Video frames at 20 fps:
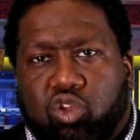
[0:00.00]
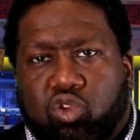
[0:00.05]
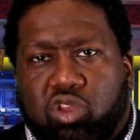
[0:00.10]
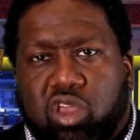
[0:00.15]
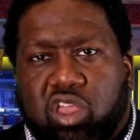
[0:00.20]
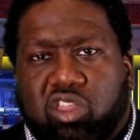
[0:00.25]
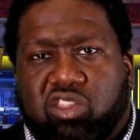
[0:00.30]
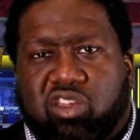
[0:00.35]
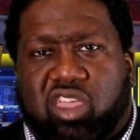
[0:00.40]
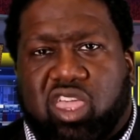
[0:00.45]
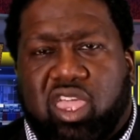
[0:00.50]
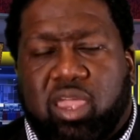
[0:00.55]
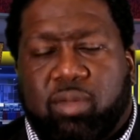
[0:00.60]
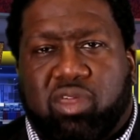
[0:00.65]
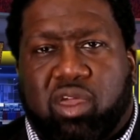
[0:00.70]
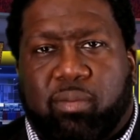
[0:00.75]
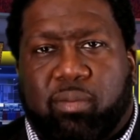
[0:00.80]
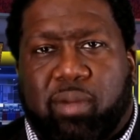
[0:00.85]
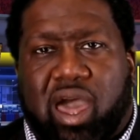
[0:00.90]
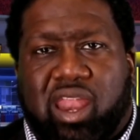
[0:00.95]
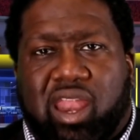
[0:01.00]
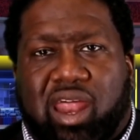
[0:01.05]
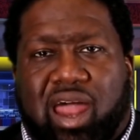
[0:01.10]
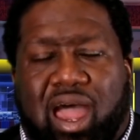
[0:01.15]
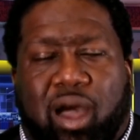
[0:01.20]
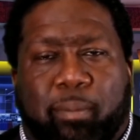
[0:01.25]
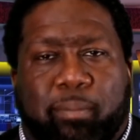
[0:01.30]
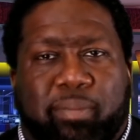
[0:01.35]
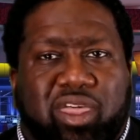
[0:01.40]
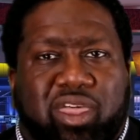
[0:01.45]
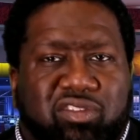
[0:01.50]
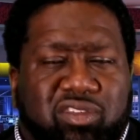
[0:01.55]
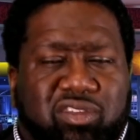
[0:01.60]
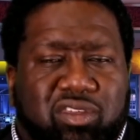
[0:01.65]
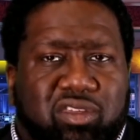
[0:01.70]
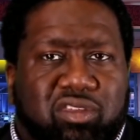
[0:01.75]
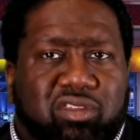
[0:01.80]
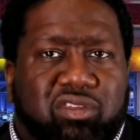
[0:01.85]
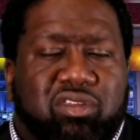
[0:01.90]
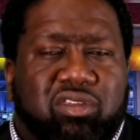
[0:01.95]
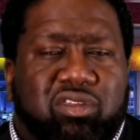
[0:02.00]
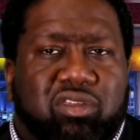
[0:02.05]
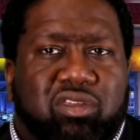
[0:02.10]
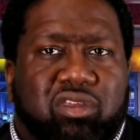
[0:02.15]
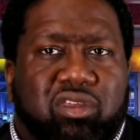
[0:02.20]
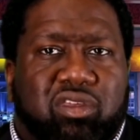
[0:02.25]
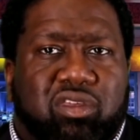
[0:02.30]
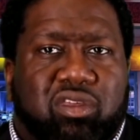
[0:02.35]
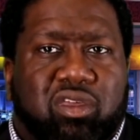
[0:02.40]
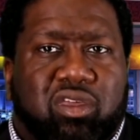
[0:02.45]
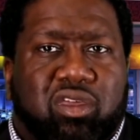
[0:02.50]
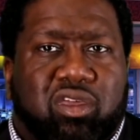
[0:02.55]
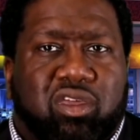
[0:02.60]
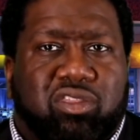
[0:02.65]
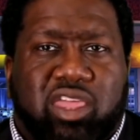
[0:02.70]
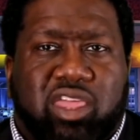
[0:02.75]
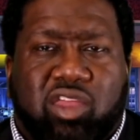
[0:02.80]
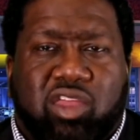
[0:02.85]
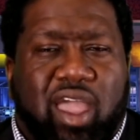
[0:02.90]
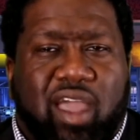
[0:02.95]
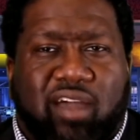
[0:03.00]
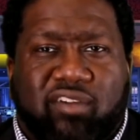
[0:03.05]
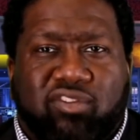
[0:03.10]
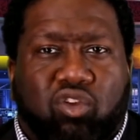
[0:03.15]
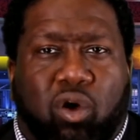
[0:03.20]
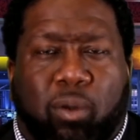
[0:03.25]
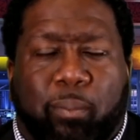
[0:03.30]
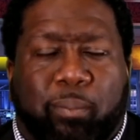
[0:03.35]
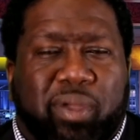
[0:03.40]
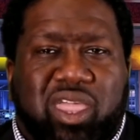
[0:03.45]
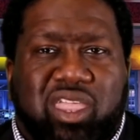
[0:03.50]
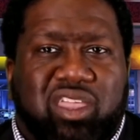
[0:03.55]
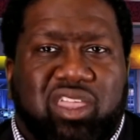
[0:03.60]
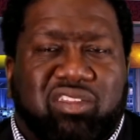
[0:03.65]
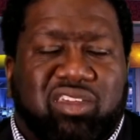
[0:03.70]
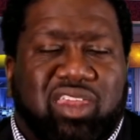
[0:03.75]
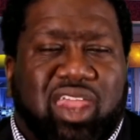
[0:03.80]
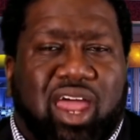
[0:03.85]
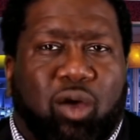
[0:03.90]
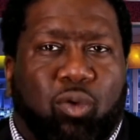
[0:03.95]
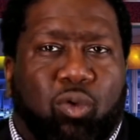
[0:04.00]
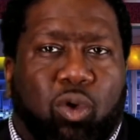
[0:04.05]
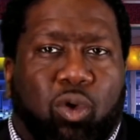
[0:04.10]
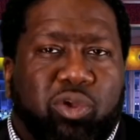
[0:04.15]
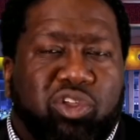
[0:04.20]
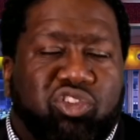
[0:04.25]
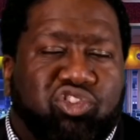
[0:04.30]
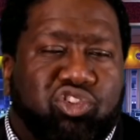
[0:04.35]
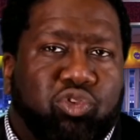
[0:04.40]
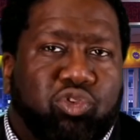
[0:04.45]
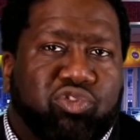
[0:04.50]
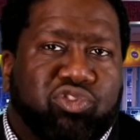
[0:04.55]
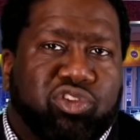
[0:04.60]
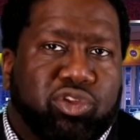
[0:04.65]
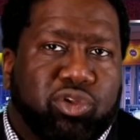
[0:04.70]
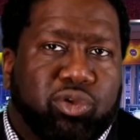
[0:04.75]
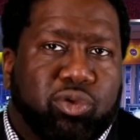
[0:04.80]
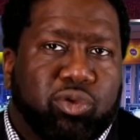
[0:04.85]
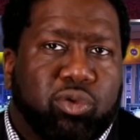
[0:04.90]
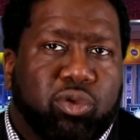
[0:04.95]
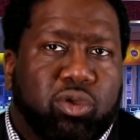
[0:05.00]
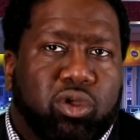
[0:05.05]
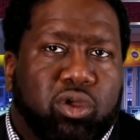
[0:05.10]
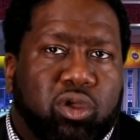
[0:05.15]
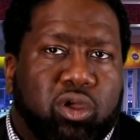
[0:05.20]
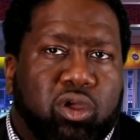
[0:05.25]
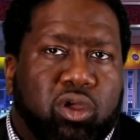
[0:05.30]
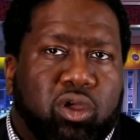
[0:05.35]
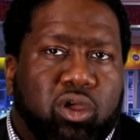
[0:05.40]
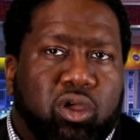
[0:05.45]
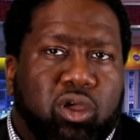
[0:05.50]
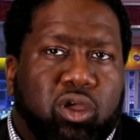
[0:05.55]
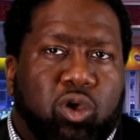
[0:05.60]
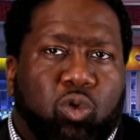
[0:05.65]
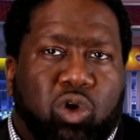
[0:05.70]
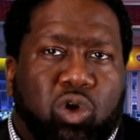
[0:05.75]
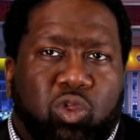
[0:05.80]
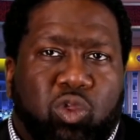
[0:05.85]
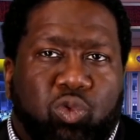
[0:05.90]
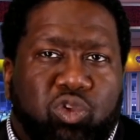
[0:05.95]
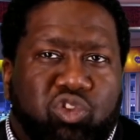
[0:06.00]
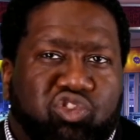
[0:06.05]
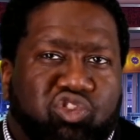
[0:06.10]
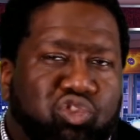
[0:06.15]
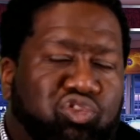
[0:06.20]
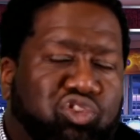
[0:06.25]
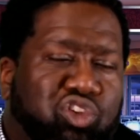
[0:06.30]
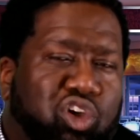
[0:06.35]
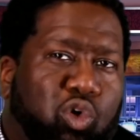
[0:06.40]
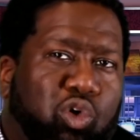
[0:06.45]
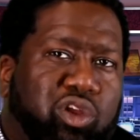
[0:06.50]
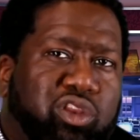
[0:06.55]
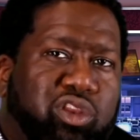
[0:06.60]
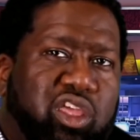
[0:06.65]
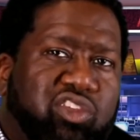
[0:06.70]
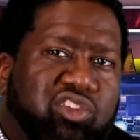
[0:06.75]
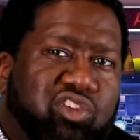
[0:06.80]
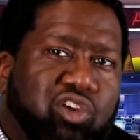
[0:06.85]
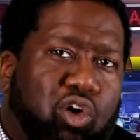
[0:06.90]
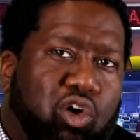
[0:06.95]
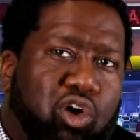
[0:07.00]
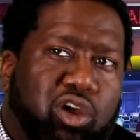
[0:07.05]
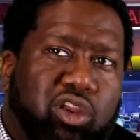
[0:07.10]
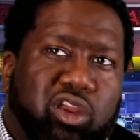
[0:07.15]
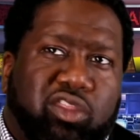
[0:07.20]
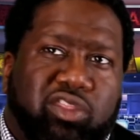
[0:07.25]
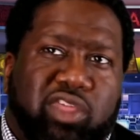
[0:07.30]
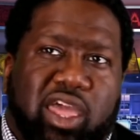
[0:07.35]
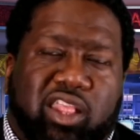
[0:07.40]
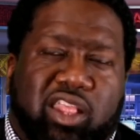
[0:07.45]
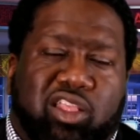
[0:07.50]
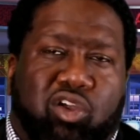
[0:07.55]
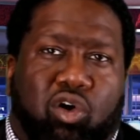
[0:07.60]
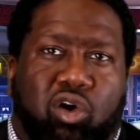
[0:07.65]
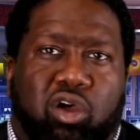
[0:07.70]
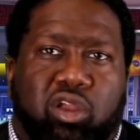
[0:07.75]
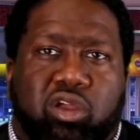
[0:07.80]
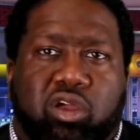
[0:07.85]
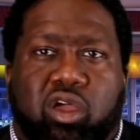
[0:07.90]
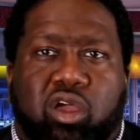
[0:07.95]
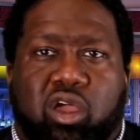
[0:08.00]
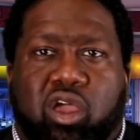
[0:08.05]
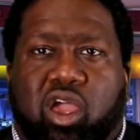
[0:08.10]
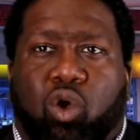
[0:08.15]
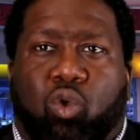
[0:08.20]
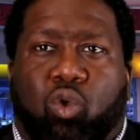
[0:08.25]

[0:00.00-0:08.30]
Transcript: You need to keep them out of our business. They don't have no opinions in our, what we choose to do. Whether we choose to go in this corner, that corner,